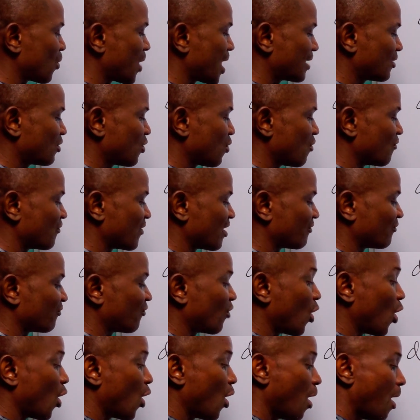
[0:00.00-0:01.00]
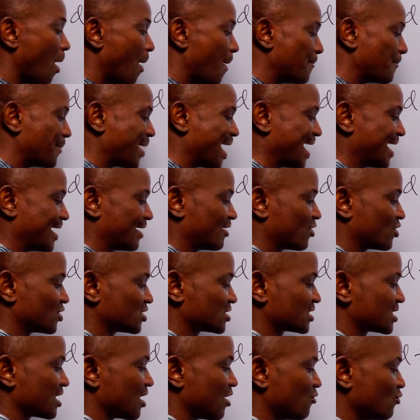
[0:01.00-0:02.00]
1 over 4
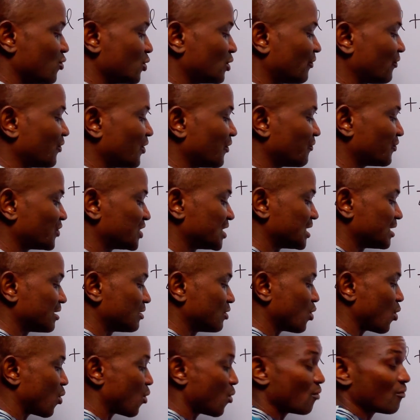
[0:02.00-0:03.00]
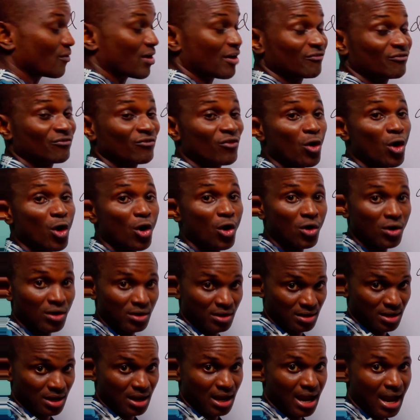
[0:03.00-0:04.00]
minus root 15 over
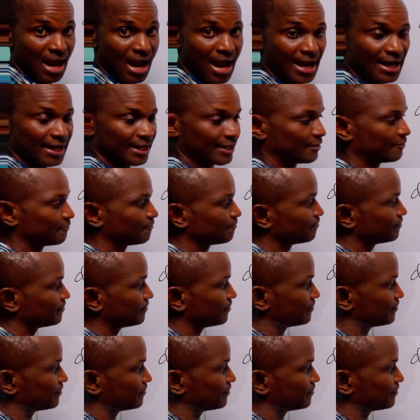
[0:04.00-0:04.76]
4i.